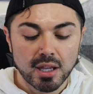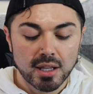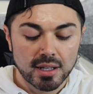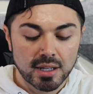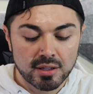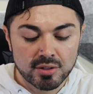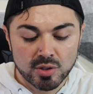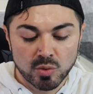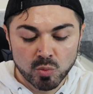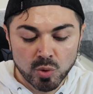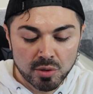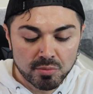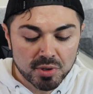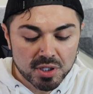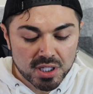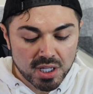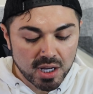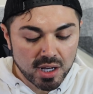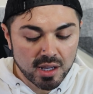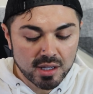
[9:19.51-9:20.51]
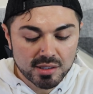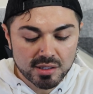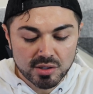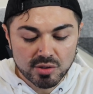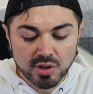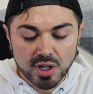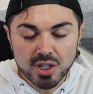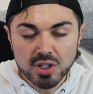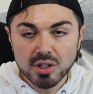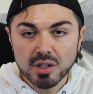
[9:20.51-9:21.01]
Now there's a 1%
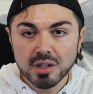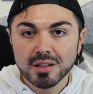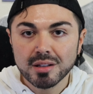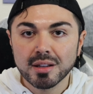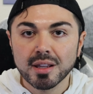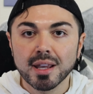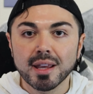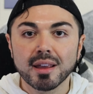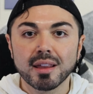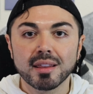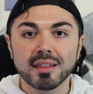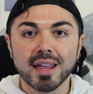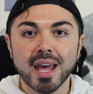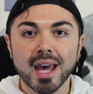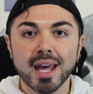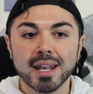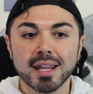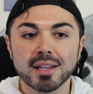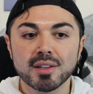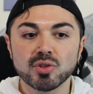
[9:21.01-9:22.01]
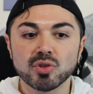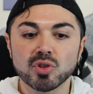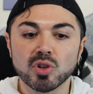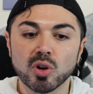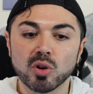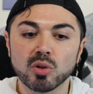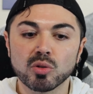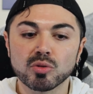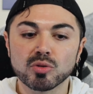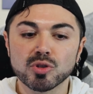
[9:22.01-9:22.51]
concentration that is
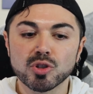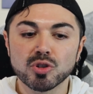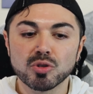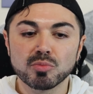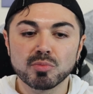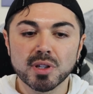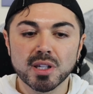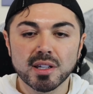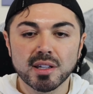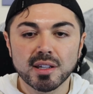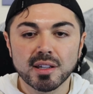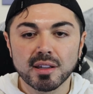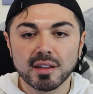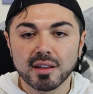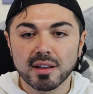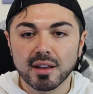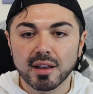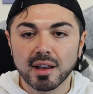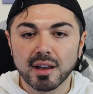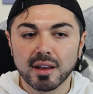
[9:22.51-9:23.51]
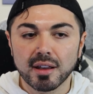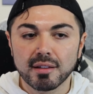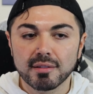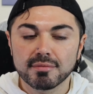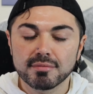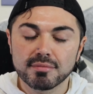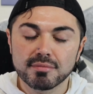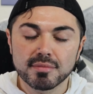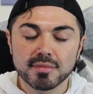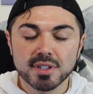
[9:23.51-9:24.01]
known to be
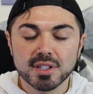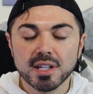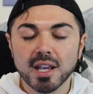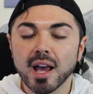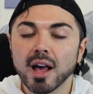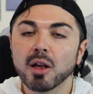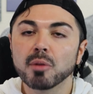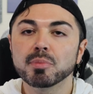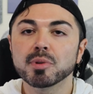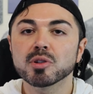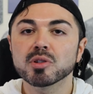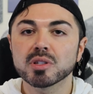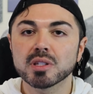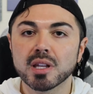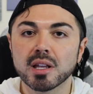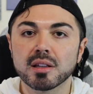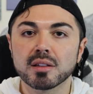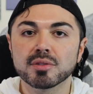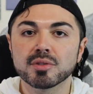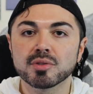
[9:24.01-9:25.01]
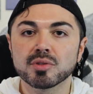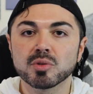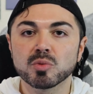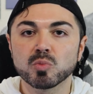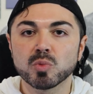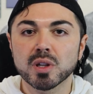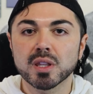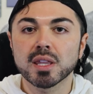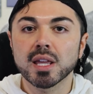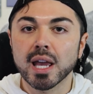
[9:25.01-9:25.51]
to help your cells
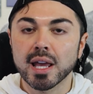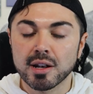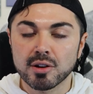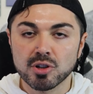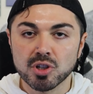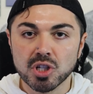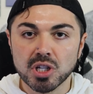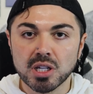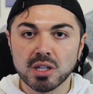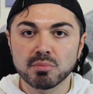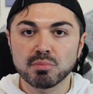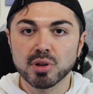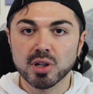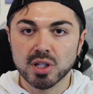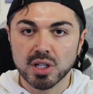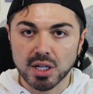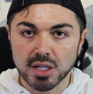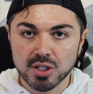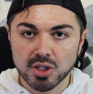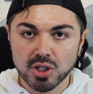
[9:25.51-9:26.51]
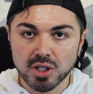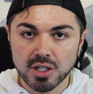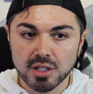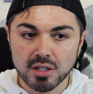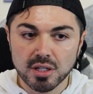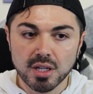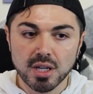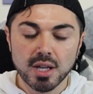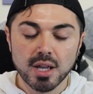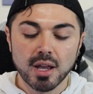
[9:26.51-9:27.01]
with energy
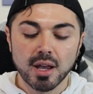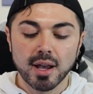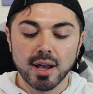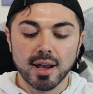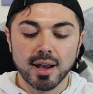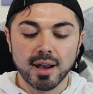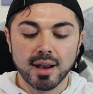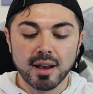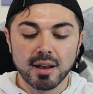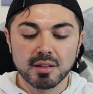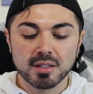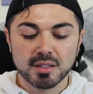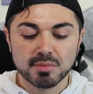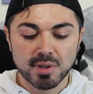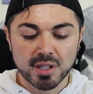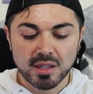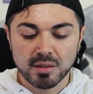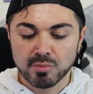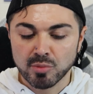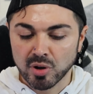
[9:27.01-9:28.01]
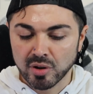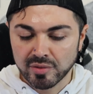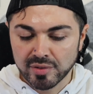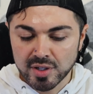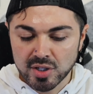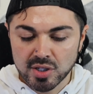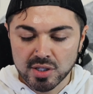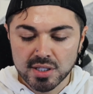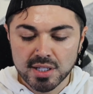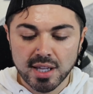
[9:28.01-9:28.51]
production, to make them more
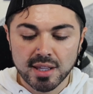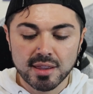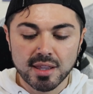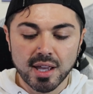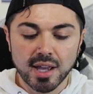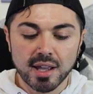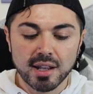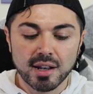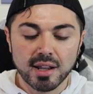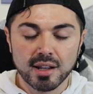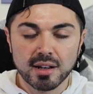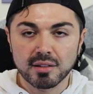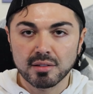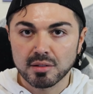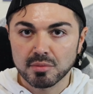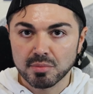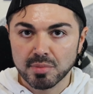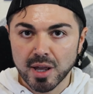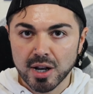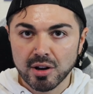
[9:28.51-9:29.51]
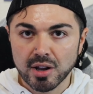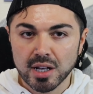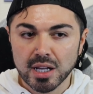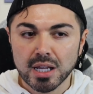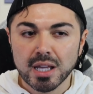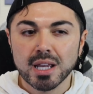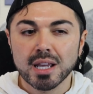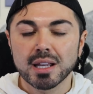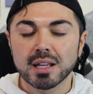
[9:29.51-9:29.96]
efficient at that and a little better at it.